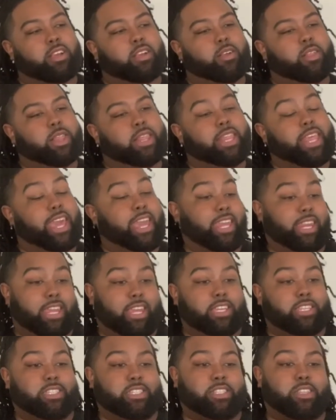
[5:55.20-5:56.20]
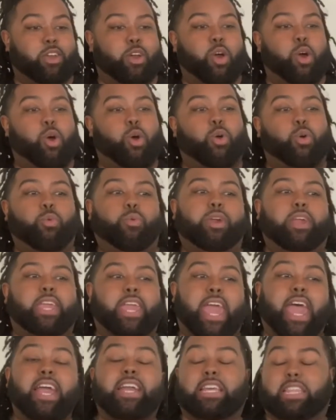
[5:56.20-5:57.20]
ladies who were
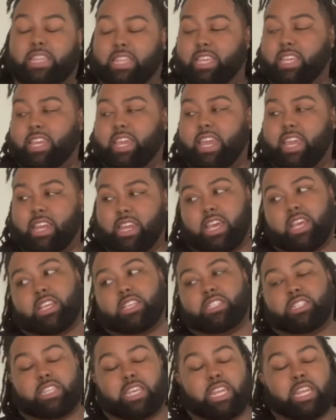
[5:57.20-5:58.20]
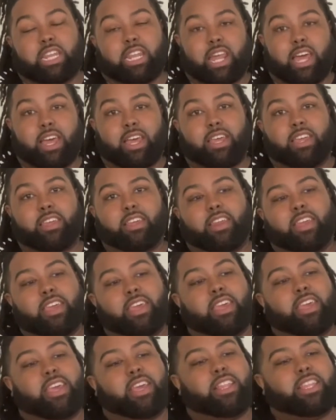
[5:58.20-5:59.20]
cackling at us in line.
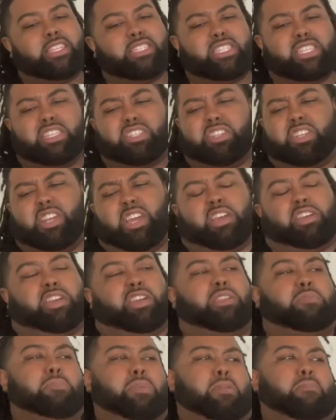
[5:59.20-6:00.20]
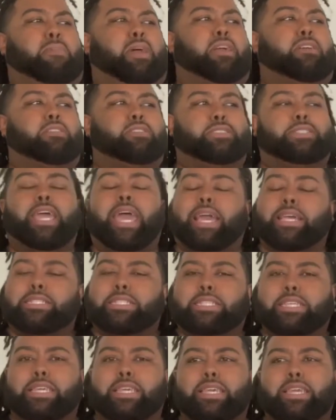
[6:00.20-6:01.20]
They said, you're not going to meet Michael
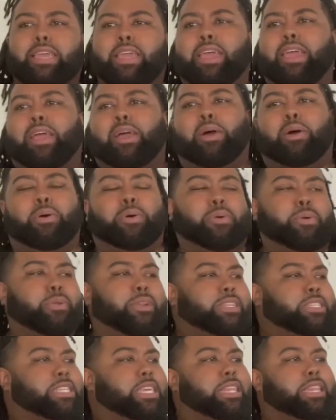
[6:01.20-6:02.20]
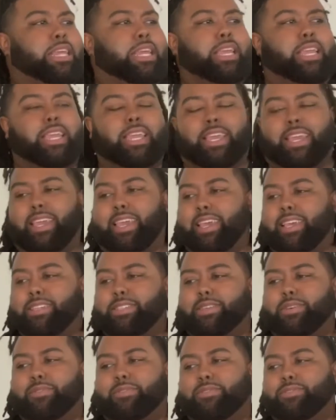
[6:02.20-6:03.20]
Jackson. Who does he think he is?
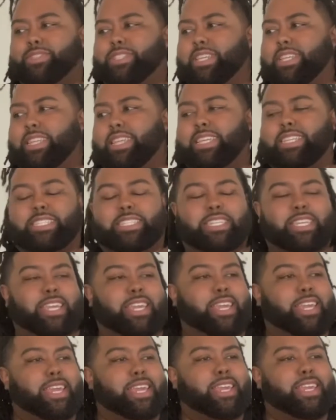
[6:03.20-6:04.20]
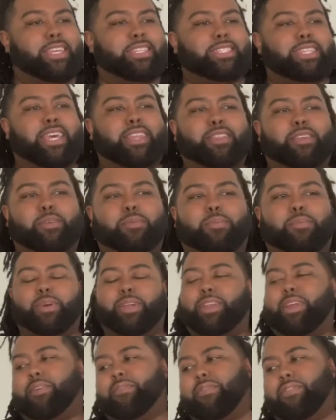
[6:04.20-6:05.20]
Who does she think she is? That little
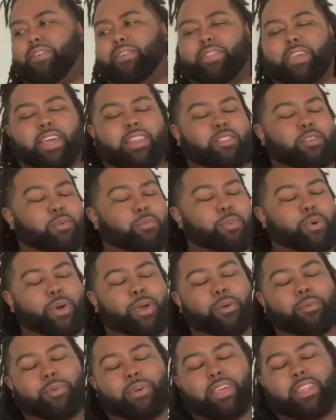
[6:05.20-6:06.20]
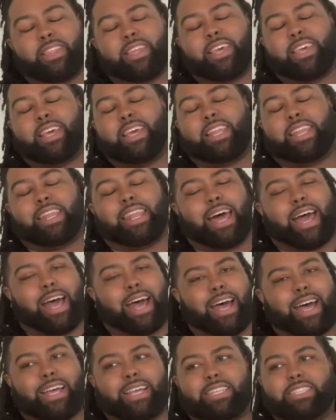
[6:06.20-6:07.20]
don't fill that little boy with
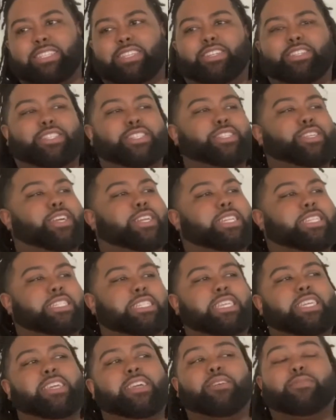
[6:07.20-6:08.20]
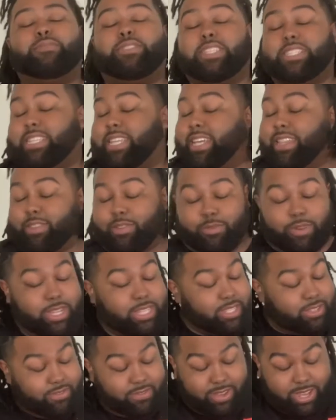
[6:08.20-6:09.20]
lies. You're just going to see him just like the
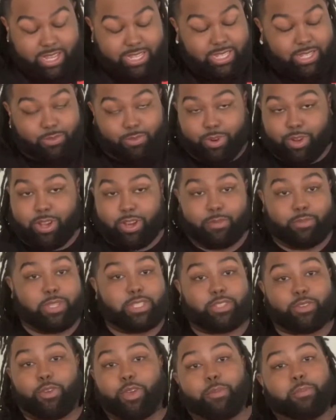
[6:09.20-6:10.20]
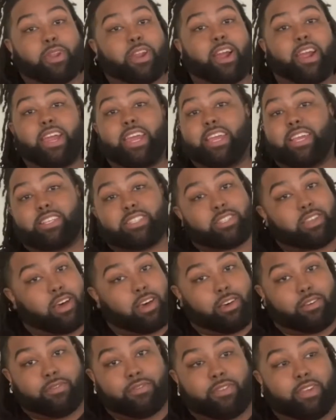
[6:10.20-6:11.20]
rest of us, and we're going to be screaming our heads
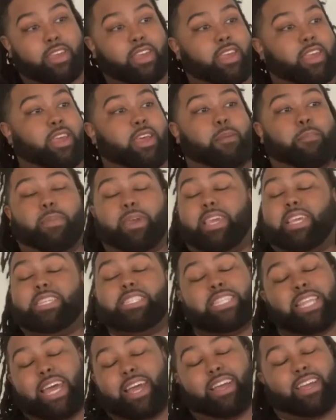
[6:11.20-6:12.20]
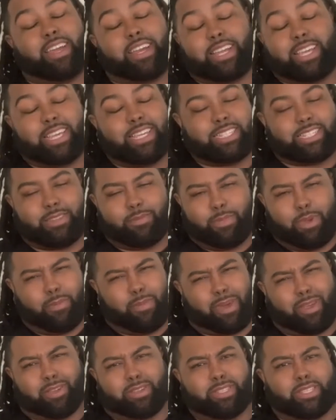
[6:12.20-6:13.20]
off. But he's not going to get to meet
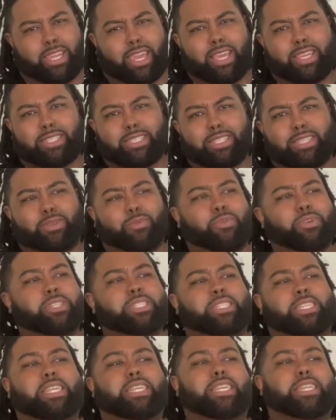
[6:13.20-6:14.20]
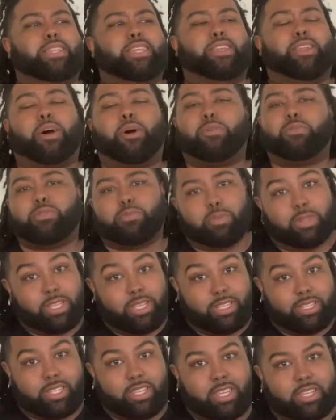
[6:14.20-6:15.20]
Michael Jackson. We're sitting in the
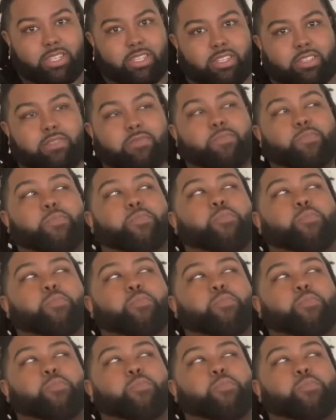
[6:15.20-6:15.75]
nosebleed section.